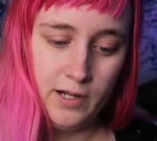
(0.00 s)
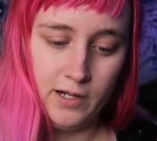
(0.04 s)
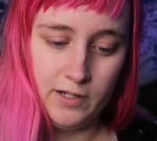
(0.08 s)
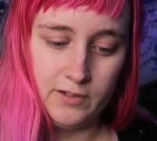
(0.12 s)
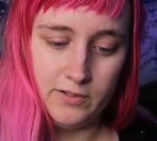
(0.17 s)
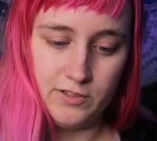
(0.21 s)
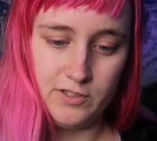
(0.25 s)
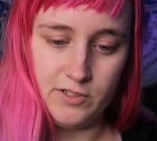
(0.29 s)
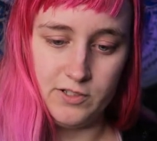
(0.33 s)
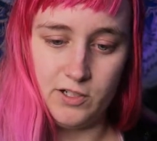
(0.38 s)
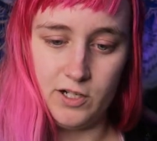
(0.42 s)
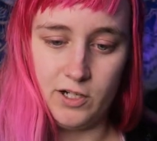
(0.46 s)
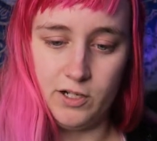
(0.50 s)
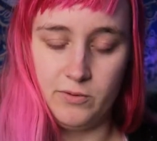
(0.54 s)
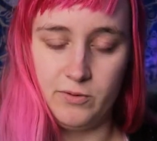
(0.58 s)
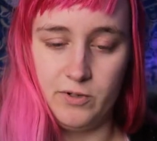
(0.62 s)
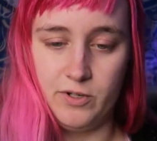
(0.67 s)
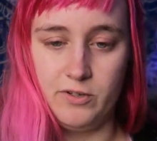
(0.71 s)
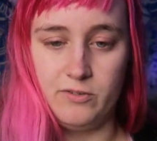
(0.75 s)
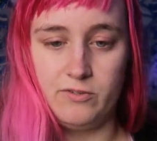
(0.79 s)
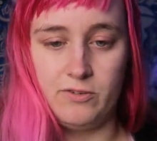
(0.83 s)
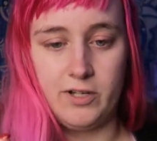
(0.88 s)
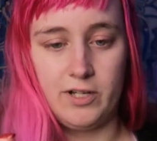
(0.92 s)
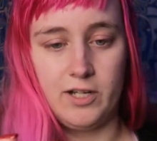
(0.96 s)
I'm gonna start
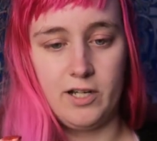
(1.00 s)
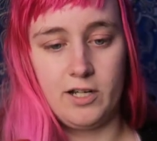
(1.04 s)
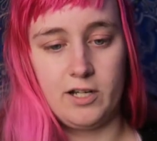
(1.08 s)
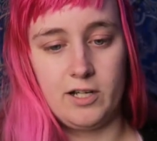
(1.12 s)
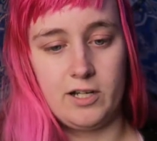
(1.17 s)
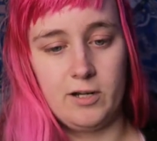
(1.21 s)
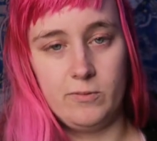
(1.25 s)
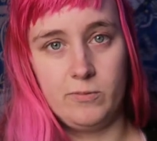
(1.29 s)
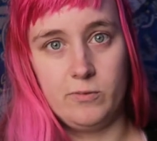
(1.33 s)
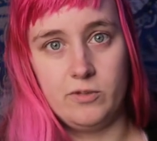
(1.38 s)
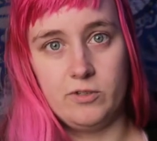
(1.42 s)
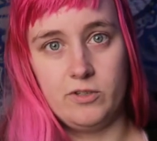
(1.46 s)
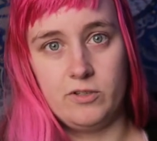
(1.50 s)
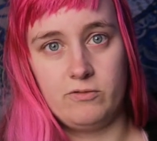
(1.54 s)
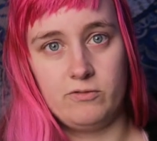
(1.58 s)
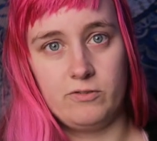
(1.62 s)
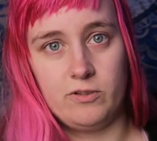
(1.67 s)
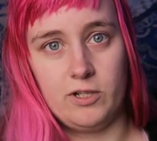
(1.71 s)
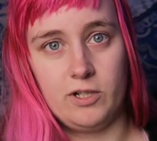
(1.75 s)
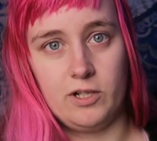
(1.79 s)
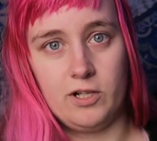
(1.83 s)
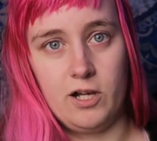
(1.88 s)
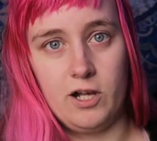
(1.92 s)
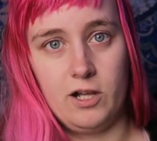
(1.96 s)
with, I got a couple
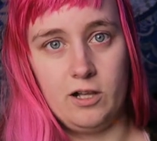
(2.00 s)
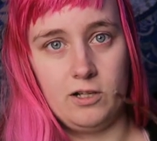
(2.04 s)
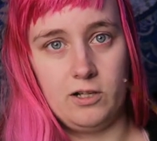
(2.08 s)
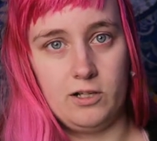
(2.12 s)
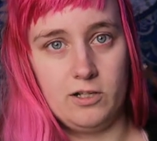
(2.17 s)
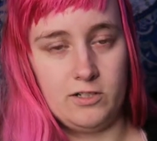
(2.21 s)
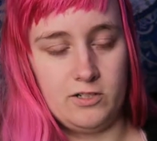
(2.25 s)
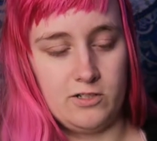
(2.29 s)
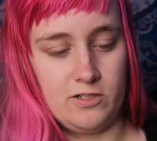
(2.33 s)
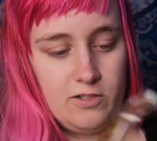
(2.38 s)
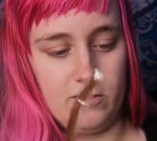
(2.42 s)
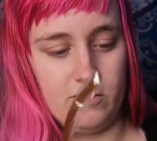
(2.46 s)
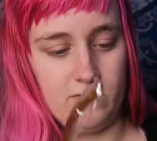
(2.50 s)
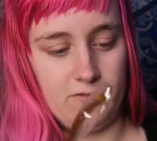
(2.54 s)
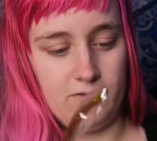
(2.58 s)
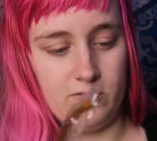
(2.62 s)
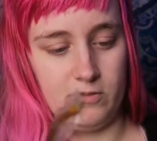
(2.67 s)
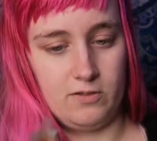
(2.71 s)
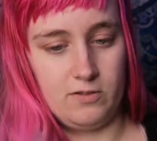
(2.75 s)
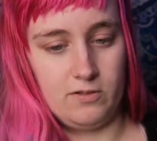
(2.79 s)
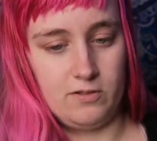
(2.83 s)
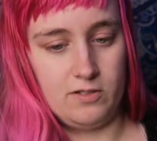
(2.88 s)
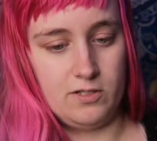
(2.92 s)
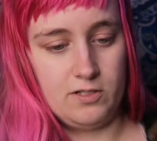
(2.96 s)
different colors
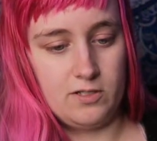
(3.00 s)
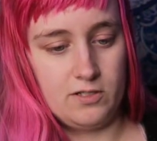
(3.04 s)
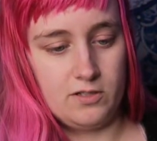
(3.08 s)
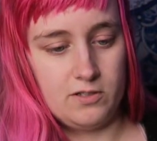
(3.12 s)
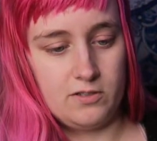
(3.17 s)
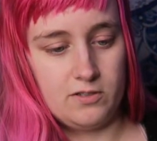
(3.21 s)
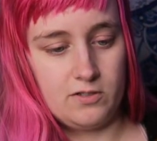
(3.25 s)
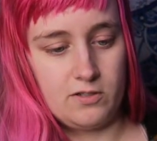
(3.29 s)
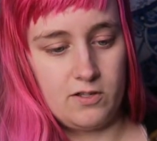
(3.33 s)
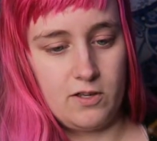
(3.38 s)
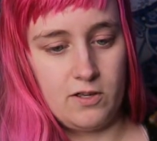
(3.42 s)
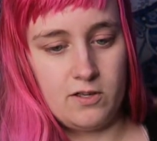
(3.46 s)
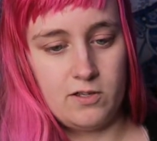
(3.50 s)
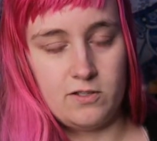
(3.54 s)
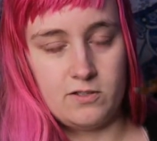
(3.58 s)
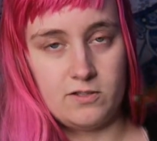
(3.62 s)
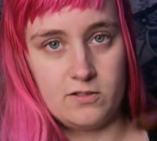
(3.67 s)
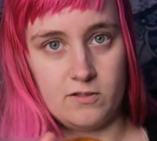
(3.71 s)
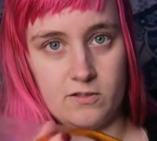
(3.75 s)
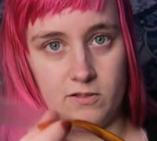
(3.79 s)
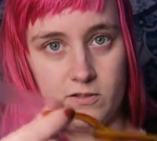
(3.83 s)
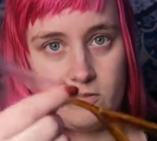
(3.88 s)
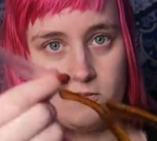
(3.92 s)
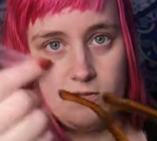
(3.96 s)
of these,
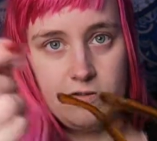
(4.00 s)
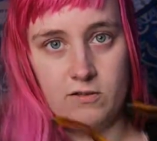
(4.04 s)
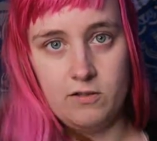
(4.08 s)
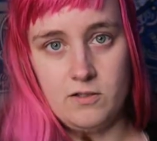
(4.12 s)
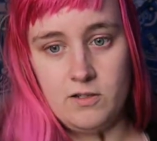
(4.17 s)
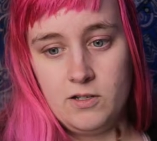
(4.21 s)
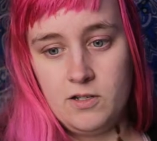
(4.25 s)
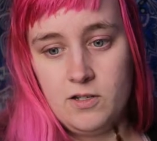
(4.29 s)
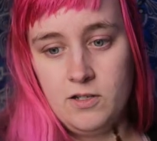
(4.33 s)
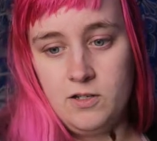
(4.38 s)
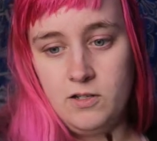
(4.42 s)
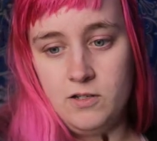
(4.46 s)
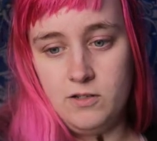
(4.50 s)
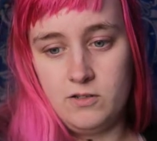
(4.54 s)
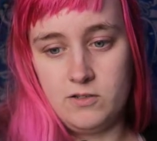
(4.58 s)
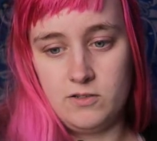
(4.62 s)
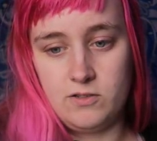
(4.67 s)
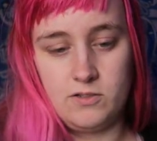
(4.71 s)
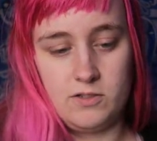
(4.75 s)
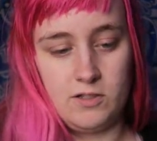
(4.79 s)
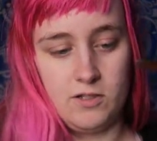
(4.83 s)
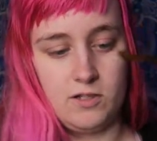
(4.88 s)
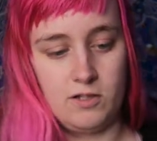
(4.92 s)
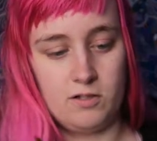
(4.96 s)
so
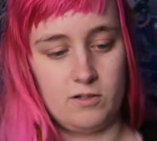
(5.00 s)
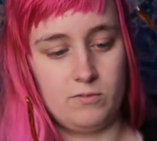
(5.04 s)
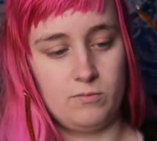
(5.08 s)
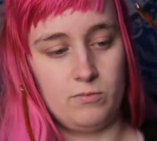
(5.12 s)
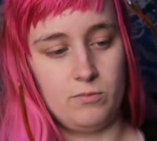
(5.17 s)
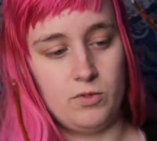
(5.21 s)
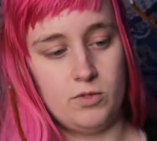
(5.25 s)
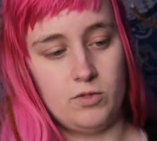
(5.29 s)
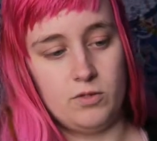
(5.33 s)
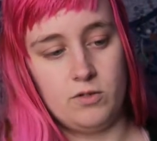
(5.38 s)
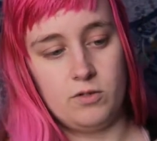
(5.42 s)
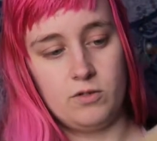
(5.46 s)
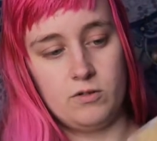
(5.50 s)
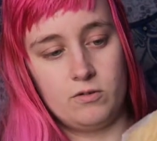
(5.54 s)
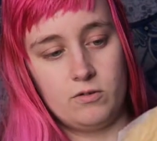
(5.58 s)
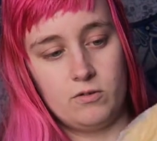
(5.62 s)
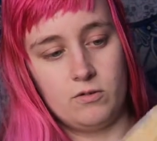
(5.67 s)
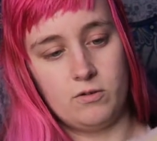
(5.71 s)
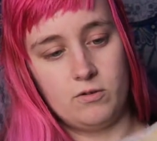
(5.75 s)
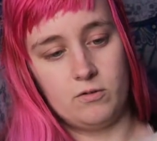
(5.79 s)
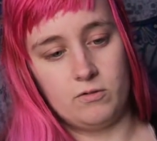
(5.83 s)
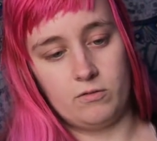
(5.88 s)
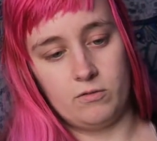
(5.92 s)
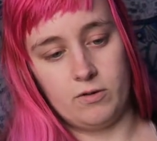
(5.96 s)
as they come
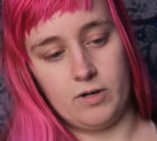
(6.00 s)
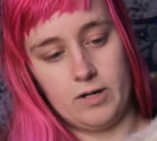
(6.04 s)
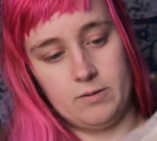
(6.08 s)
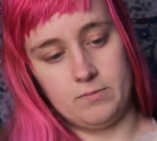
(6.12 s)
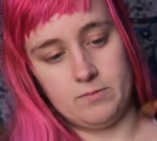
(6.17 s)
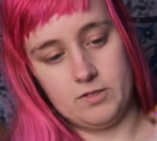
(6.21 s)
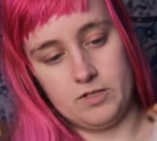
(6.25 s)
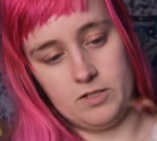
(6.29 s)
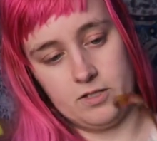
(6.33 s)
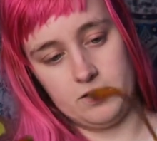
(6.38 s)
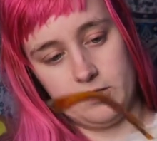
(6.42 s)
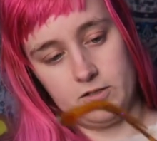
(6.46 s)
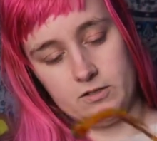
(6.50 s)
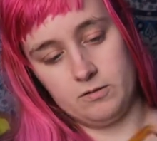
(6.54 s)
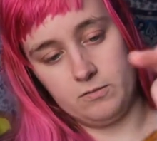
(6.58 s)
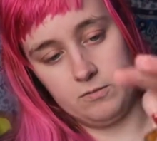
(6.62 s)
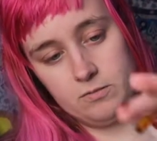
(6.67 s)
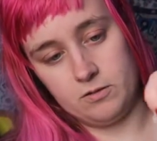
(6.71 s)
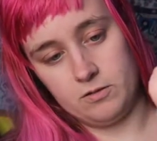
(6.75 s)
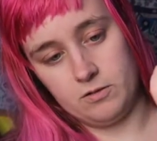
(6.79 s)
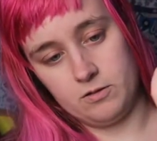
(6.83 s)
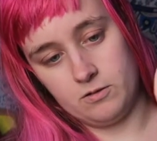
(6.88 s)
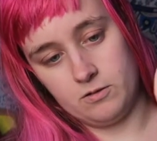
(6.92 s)
wrapped up.